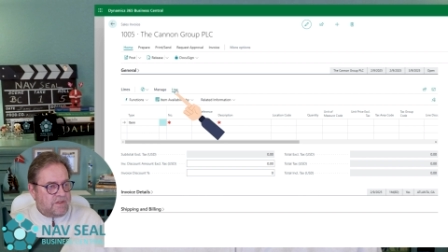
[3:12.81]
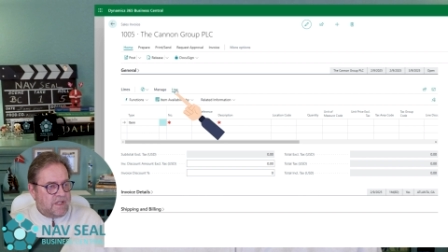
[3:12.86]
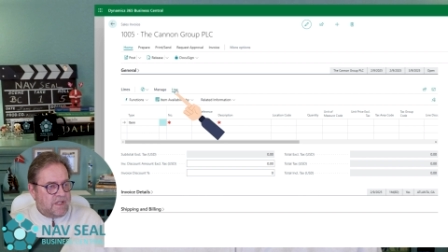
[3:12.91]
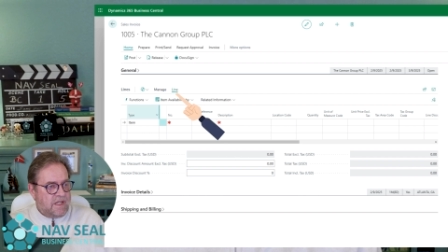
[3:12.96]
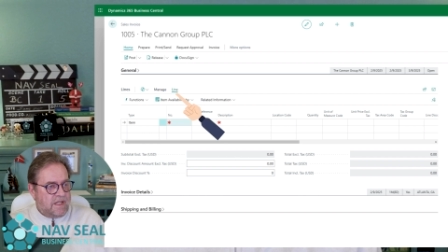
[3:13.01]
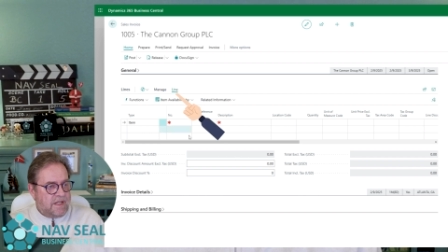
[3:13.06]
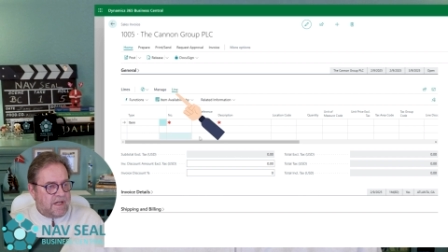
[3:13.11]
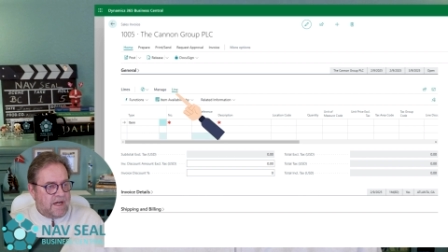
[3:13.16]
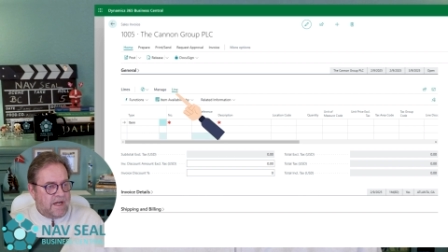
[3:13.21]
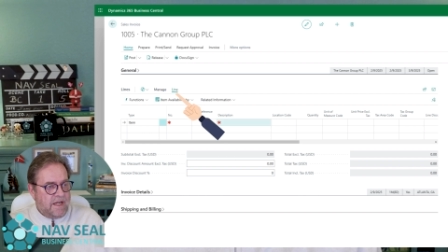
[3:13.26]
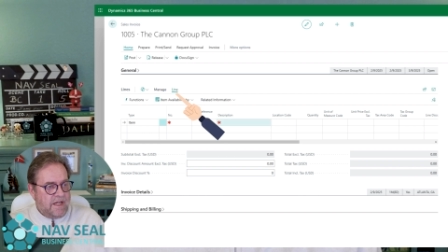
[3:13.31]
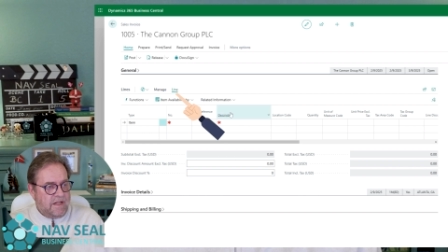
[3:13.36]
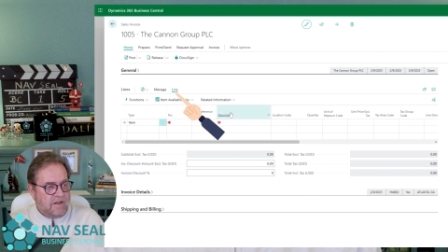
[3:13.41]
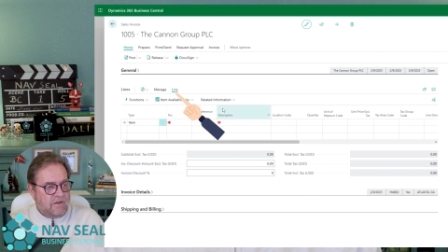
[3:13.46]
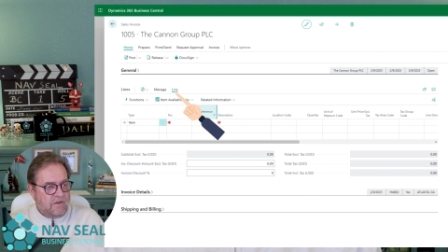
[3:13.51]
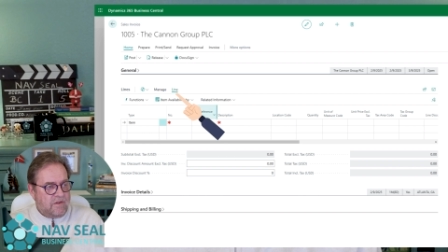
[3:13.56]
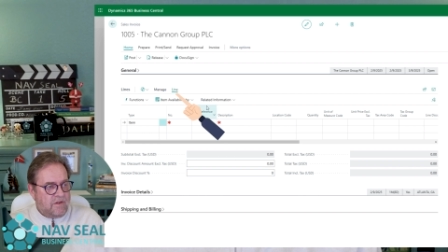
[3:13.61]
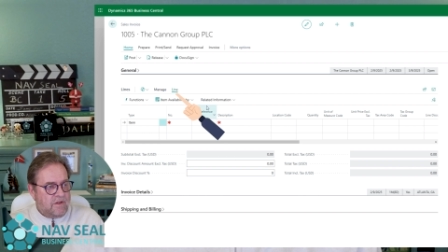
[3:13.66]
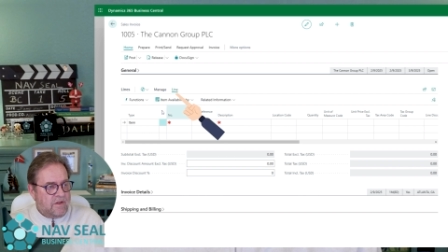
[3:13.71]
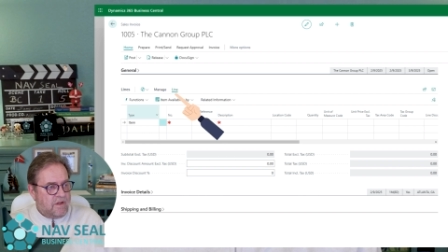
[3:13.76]
line
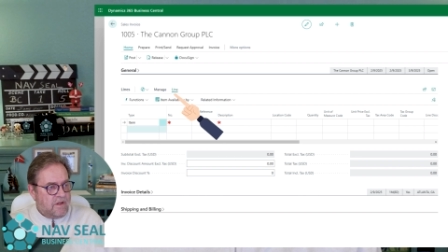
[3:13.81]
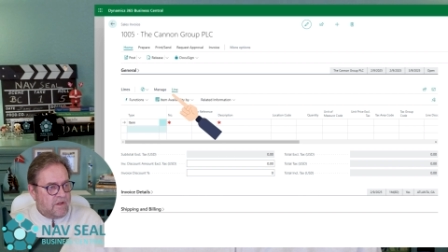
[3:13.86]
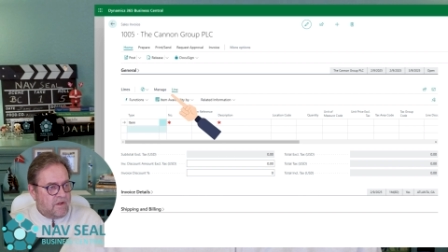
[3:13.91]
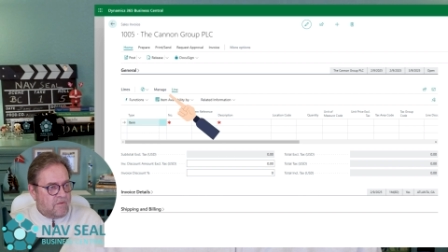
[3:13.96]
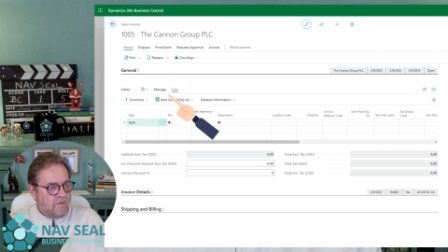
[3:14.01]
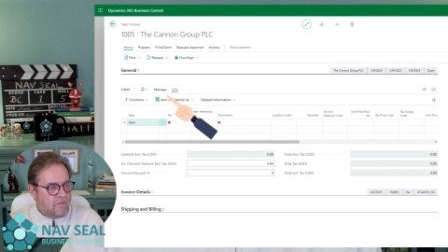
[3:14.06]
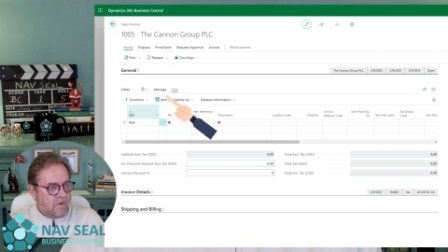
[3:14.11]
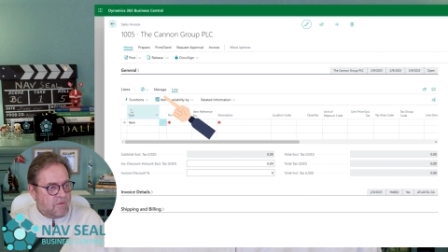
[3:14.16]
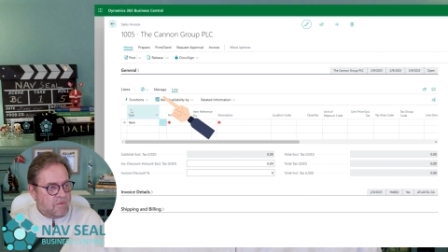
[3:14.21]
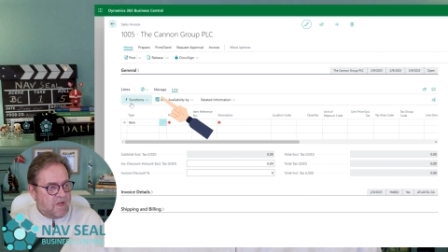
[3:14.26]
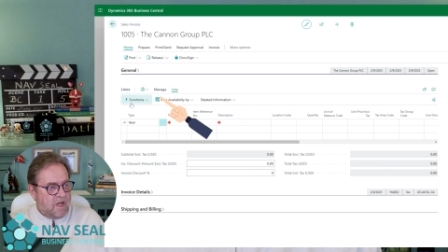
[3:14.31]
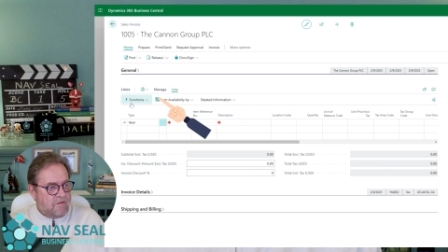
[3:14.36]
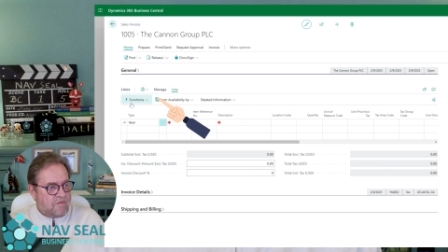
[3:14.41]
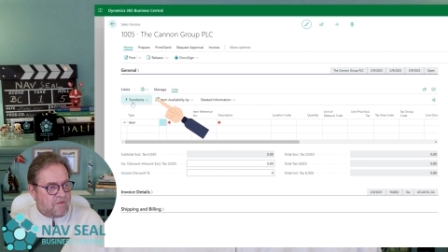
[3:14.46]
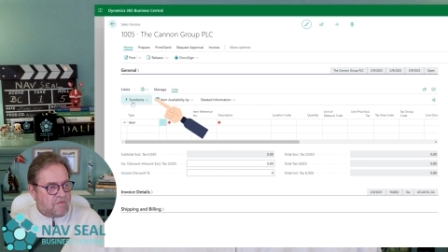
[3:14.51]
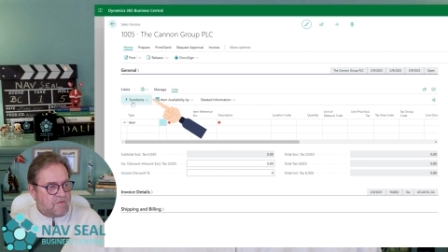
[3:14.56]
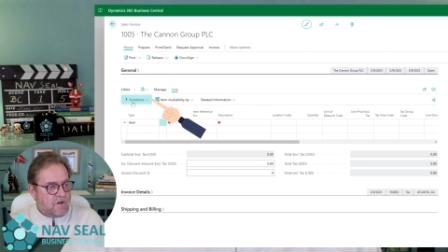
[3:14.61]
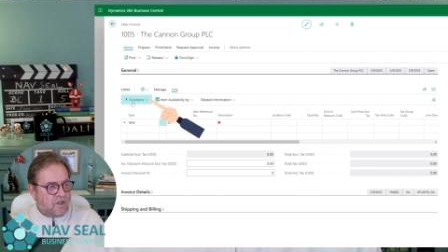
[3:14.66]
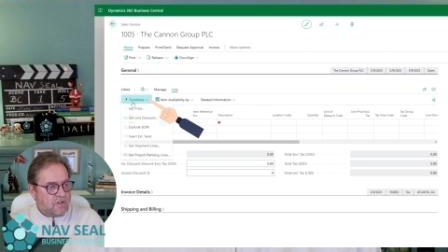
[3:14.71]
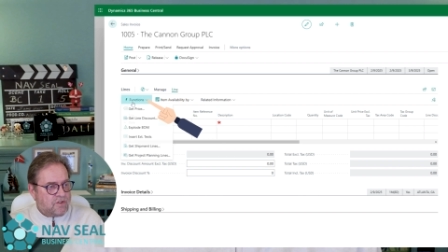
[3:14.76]
where we have a
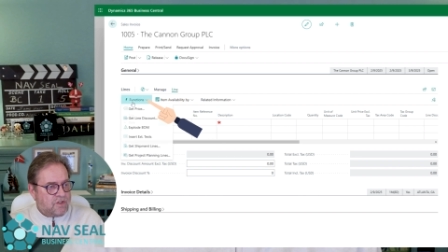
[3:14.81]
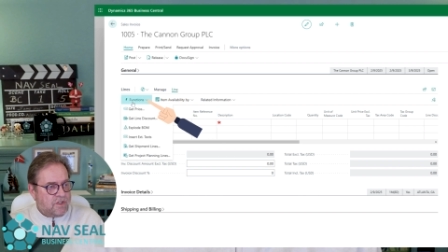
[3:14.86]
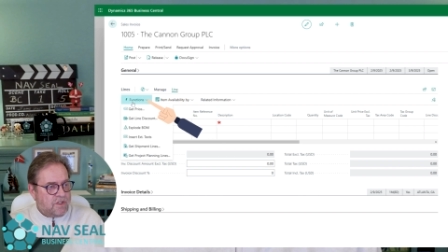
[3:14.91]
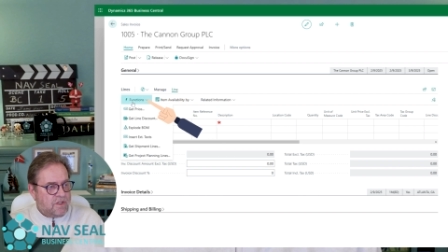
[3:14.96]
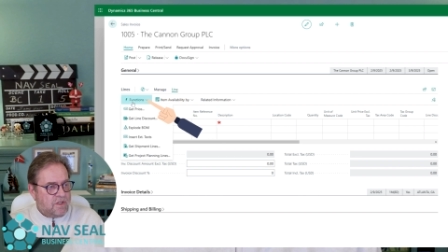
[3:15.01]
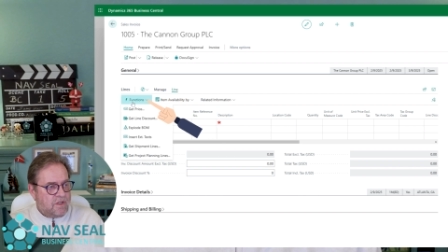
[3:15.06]
function